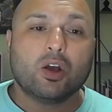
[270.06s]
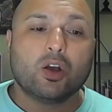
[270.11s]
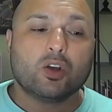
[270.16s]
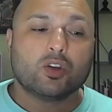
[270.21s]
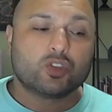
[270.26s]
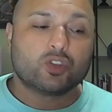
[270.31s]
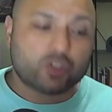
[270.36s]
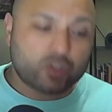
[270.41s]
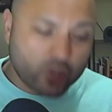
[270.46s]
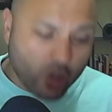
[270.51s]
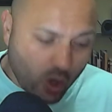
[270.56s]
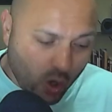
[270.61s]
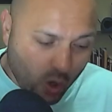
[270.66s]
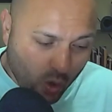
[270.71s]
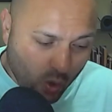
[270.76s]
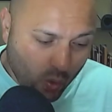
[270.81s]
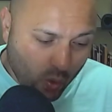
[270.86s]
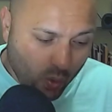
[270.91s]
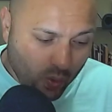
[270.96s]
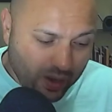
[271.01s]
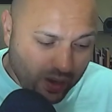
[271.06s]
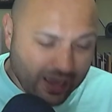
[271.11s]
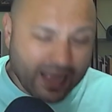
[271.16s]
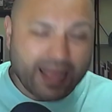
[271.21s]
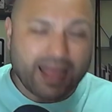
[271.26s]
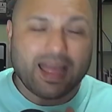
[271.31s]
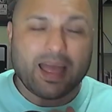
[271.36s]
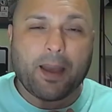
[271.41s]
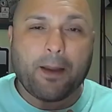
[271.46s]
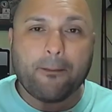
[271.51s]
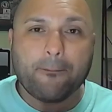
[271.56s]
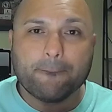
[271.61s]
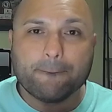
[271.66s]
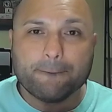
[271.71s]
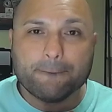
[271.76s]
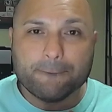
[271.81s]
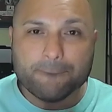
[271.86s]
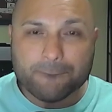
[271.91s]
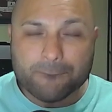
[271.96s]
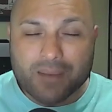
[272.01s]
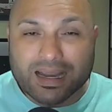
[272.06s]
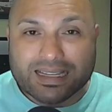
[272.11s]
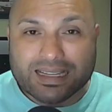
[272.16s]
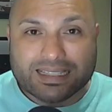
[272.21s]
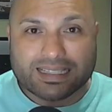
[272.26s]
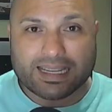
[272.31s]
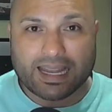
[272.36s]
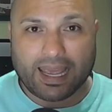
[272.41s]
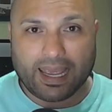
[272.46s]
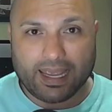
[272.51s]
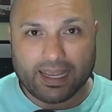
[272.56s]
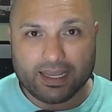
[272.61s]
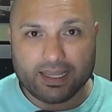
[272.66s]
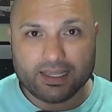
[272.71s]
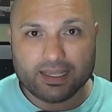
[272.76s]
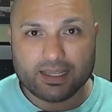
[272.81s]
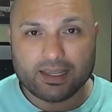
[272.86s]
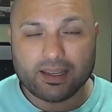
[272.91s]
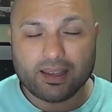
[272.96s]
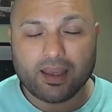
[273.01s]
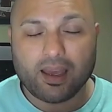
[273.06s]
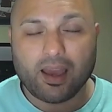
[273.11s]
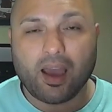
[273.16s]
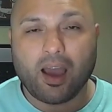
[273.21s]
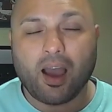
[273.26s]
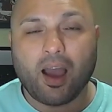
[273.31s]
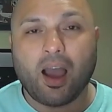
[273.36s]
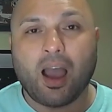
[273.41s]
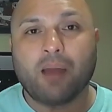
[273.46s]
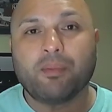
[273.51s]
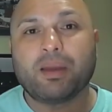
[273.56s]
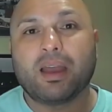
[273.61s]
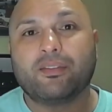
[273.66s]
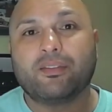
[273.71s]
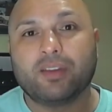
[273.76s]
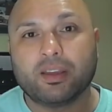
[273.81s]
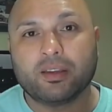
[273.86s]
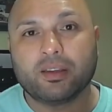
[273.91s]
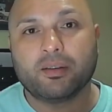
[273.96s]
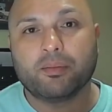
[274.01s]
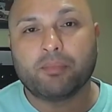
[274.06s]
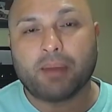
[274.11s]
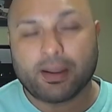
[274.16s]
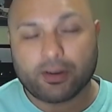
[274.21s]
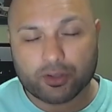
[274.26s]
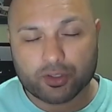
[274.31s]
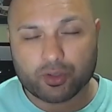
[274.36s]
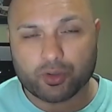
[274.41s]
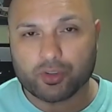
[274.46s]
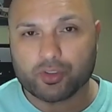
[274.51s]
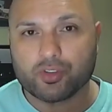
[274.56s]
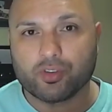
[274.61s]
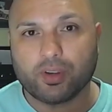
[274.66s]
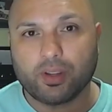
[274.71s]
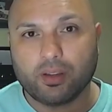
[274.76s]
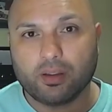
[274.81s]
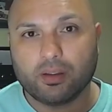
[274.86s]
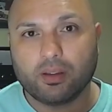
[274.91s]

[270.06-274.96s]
So Monday, I'm having minor surgery.